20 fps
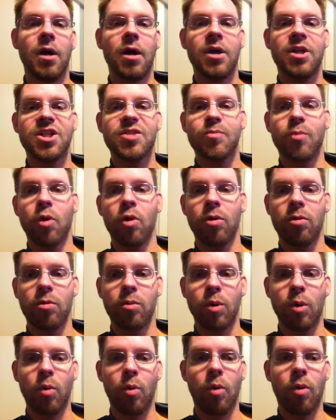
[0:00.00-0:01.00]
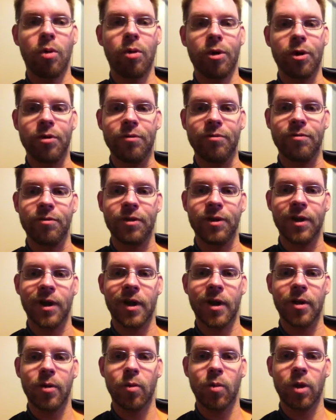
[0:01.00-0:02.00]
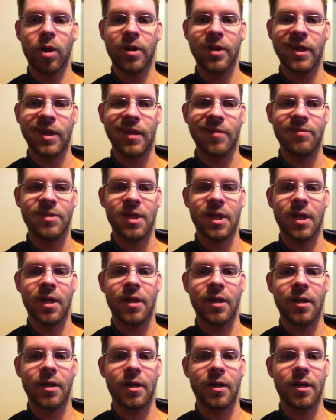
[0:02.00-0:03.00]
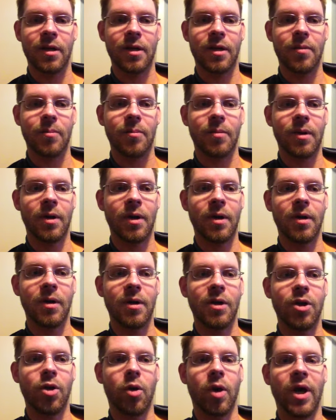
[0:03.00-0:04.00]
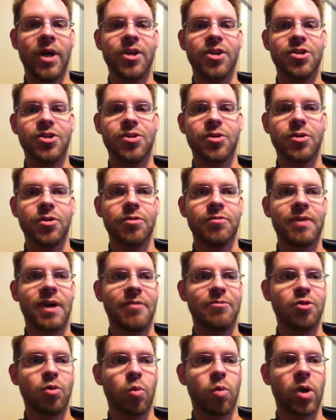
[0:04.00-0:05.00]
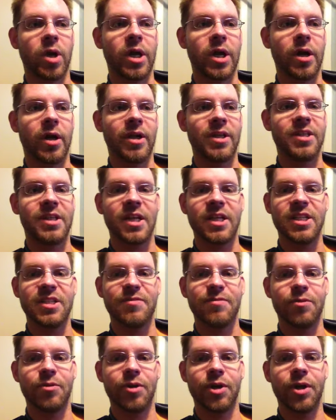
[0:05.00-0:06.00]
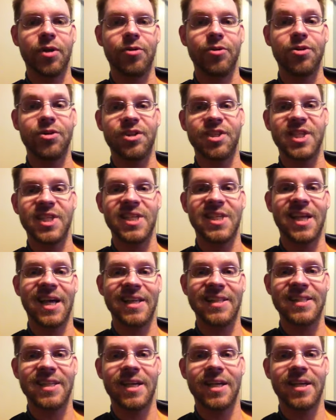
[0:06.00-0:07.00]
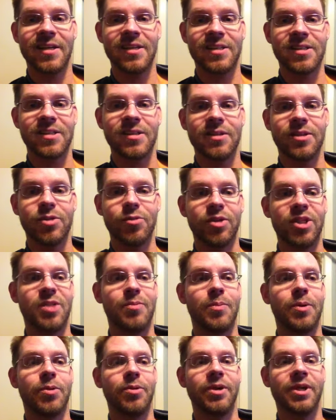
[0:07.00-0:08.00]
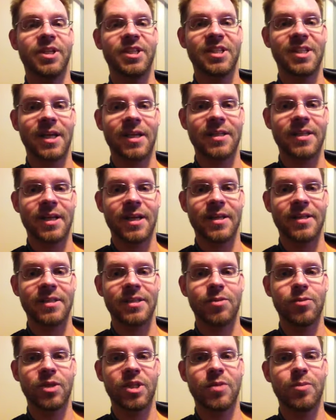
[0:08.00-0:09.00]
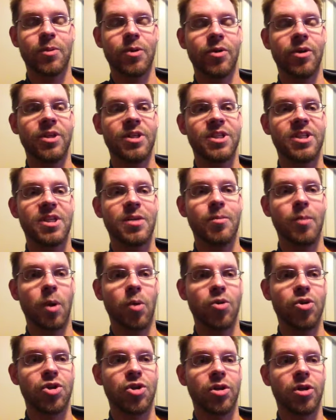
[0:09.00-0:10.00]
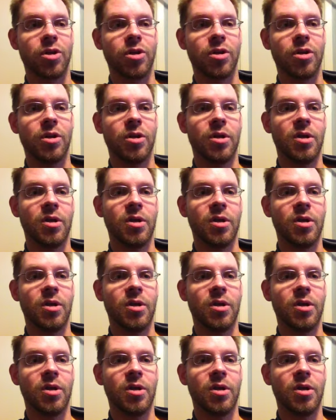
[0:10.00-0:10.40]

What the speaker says: it's more a reward for the hard work that I've done. You know, I deserve, after working on a test for a year, to see that test, to experience that test, to experience the emotional,